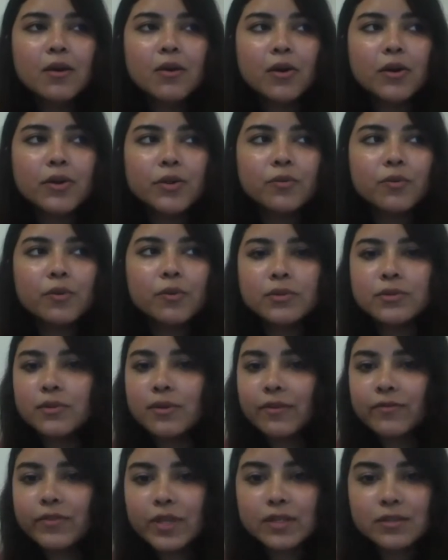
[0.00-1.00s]
Or you also
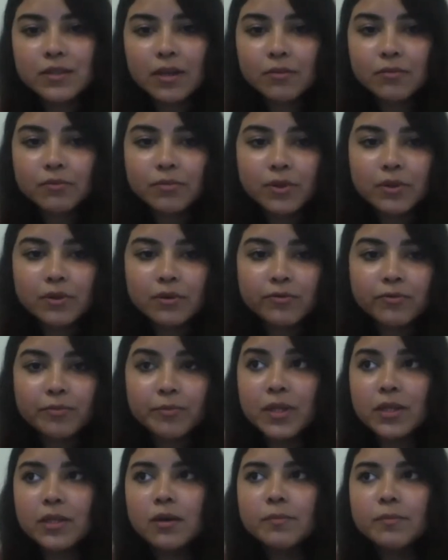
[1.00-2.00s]
have the example of
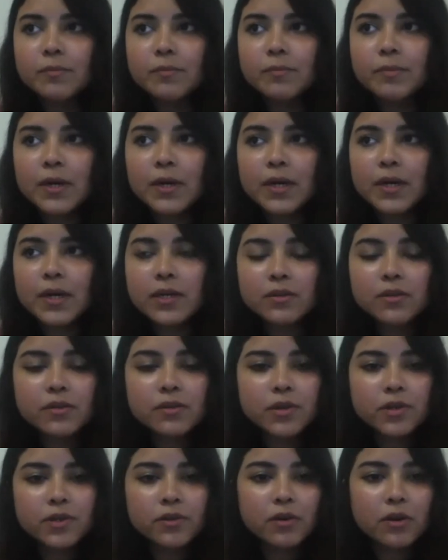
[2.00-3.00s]
Medha
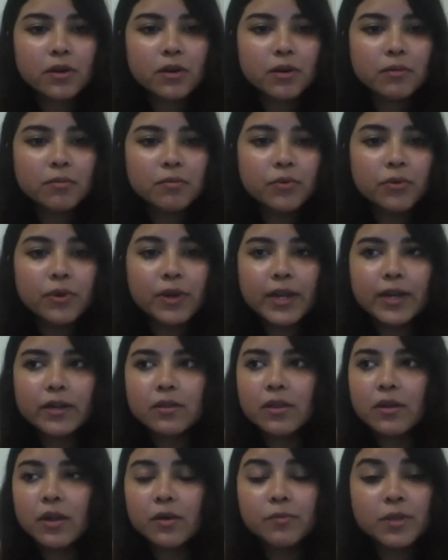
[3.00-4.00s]
Patkar, who led the
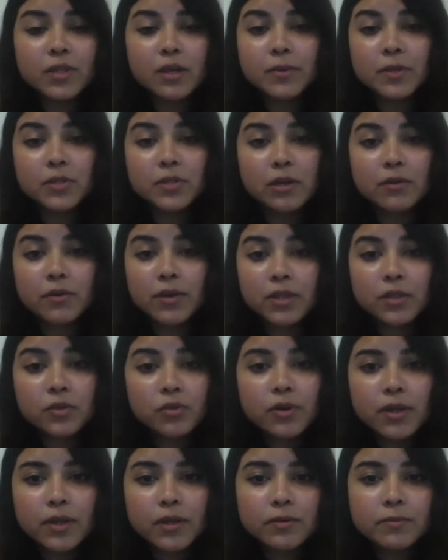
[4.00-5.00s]
Narmada Bachao
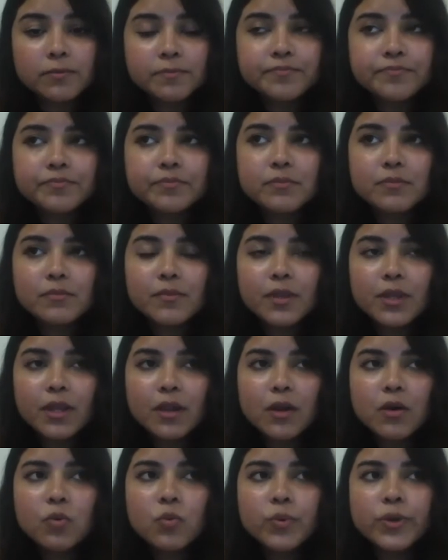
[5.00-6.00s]
Andolan,
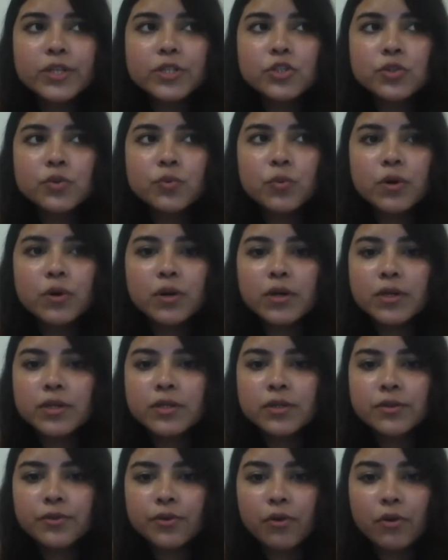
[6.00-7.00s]
which
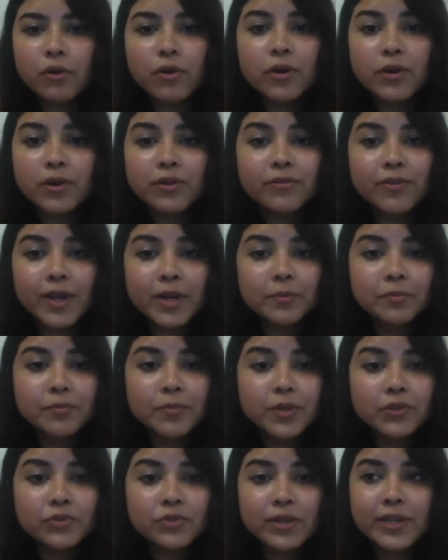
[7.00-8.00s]
worked on
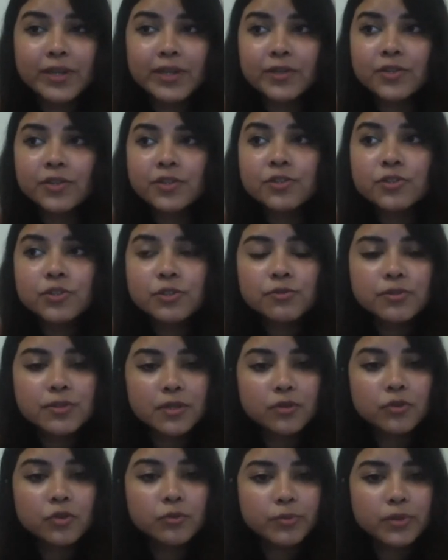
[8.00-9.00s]
development-related issues
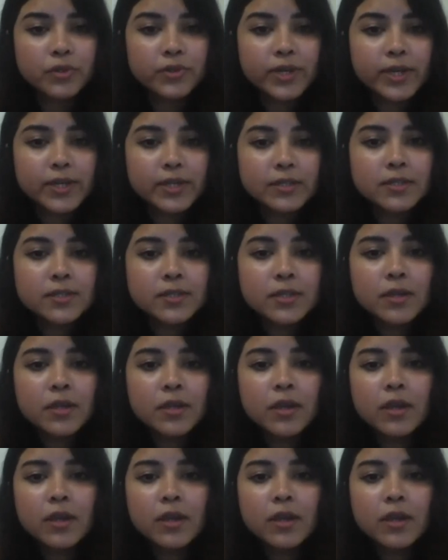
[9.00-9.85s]
and human rights.